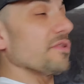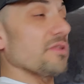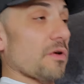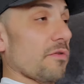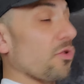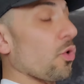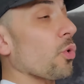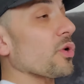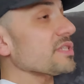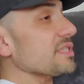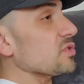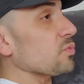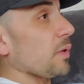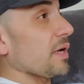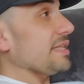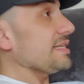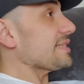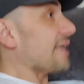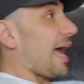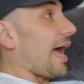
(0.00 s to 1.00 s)
of course, it's one
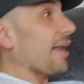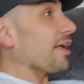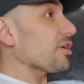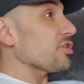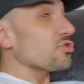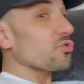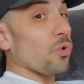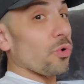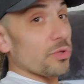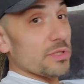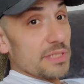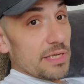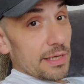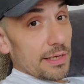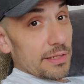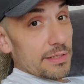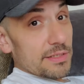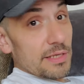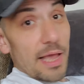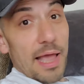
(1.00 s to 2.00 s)
of these out of control
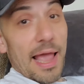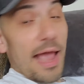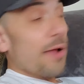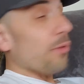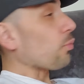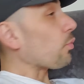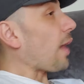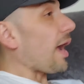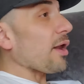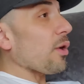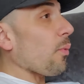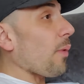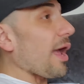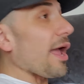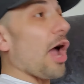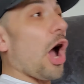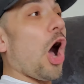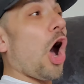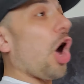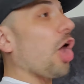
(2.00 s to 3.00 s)
teens, and right
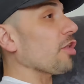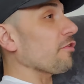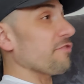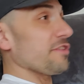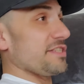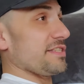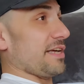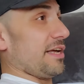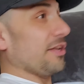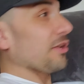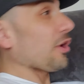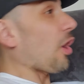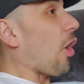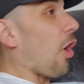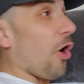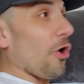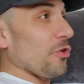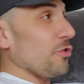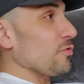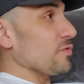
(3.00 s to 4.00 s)
away, all of a sudden,
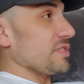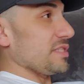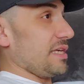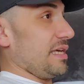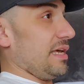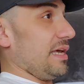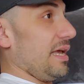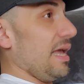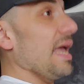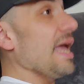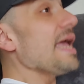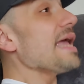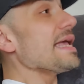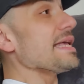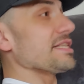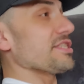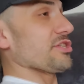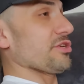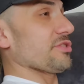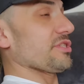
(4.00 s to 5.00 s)
all you see
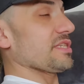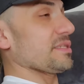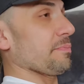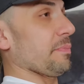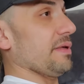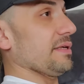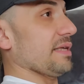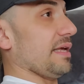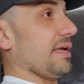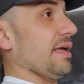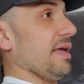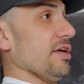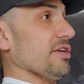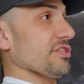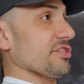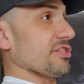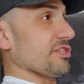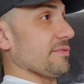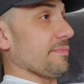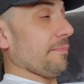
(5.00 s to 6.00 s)
is there's this like,
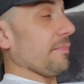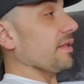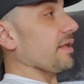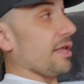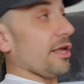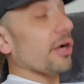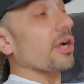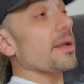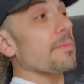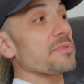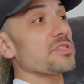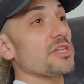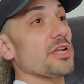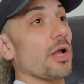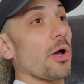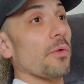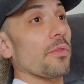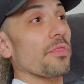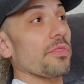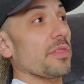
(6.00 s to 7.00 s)
here comes
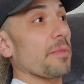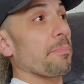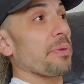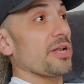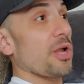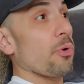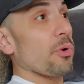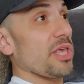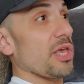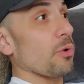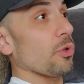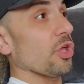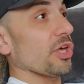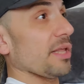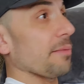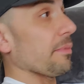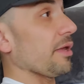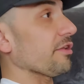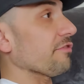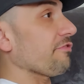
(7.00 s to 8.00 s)
the Pinocchio
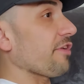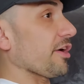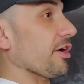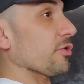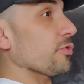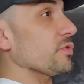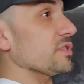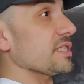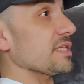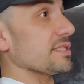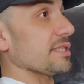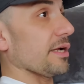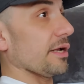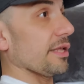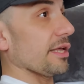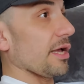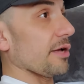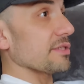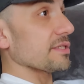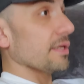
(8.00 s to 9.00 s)
looking motherfucker who sits there and
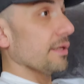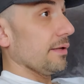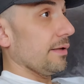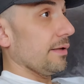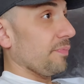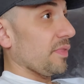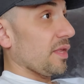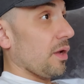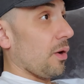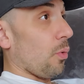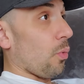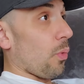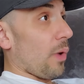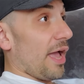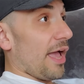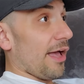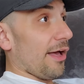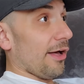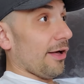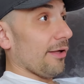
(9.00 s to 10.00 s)
he goes,
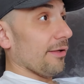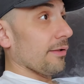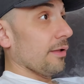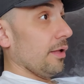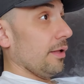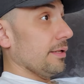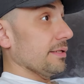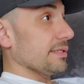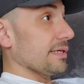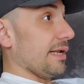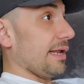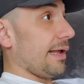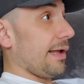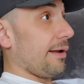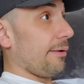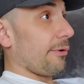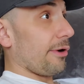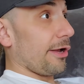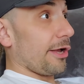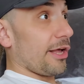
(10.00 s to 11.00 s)
well, today
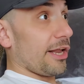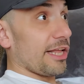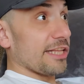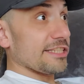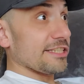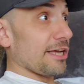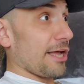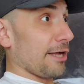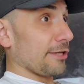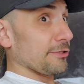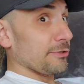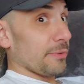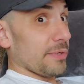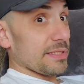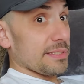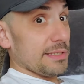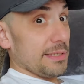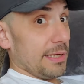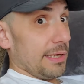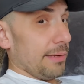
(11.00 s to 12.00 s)
we're gonna talk to a
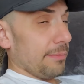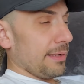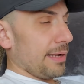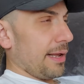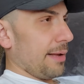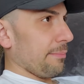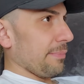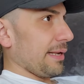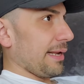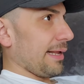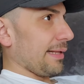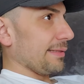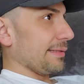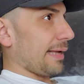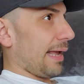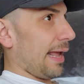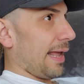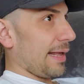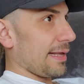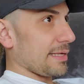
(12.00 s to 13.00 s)
teen named
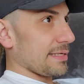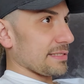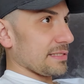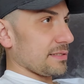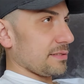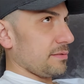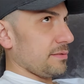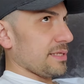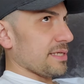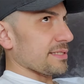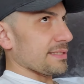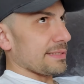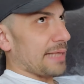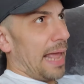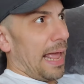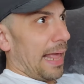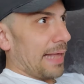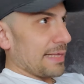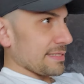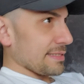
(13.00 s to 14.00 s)

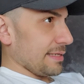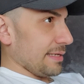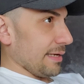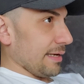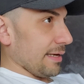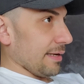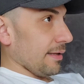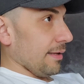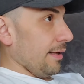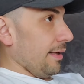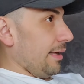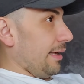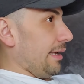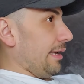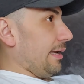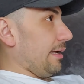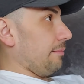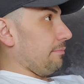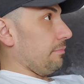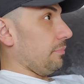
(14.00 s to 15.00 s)
Nastasia,
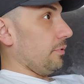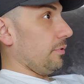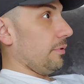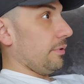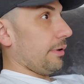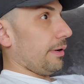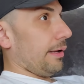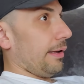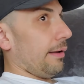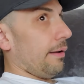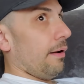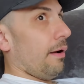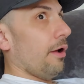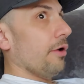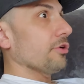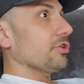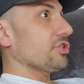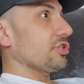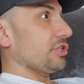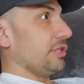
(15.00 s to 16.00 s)
and boy,
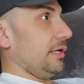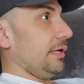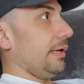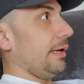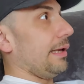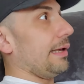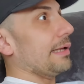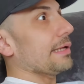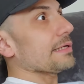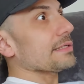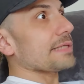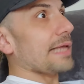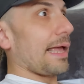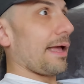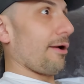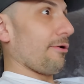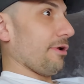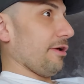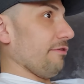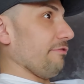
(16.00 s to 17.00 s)
she is
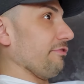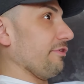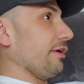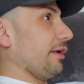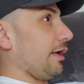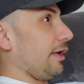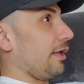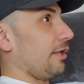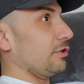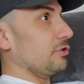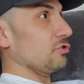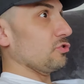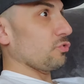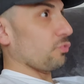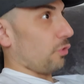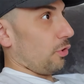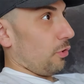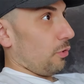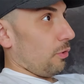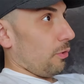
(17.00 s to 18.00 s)
out of
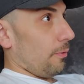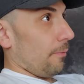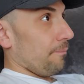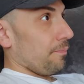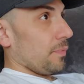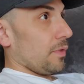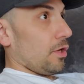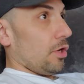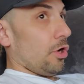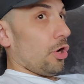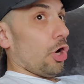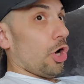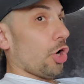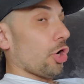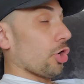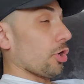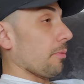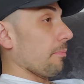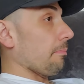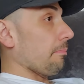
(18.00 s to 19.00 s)
control.
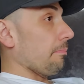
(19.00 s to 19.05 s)
Her